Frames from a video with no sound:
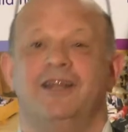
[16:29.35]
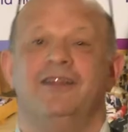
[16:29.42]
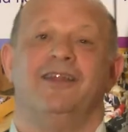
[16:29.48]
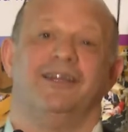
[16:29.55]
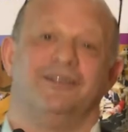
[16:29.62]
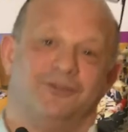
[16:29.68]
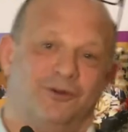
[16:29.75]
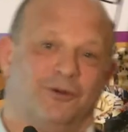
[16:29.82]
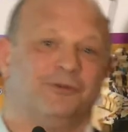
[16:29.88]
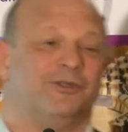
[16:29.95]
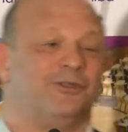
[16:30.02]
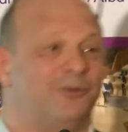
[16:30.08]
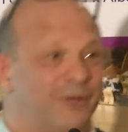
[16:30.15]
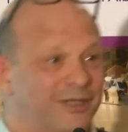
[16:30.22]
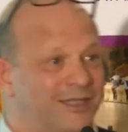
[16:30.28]
that's dropped to
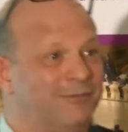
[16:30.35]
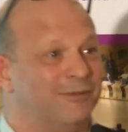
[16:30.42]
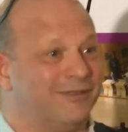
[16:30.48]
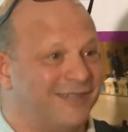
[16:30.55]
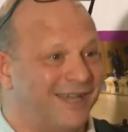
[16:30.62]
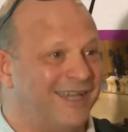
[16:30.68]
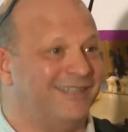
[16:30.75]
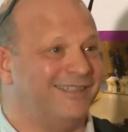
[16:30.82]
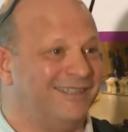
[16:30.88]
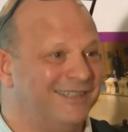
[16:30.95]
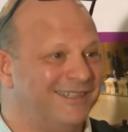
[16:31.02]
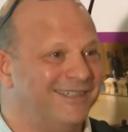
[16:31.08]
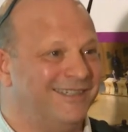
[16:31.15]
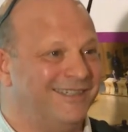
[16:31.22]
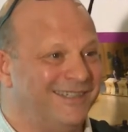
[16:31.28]
twenty percent,
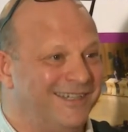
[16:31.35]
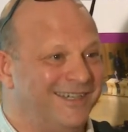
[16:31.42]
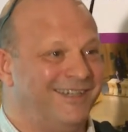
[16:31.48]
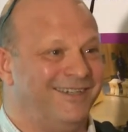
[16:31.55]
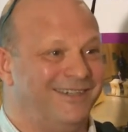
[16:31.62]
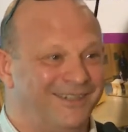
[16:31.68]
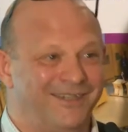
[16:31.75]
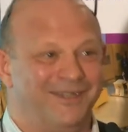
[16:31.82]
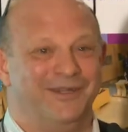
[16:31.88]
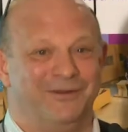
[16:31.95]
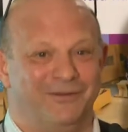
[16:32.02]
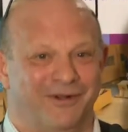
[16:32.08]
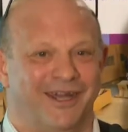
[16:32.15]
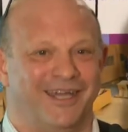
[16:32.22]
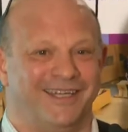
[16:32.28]

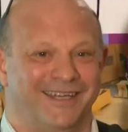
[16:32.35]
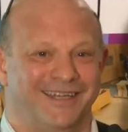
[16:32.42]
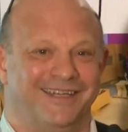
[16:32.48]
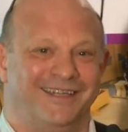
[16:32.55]
right?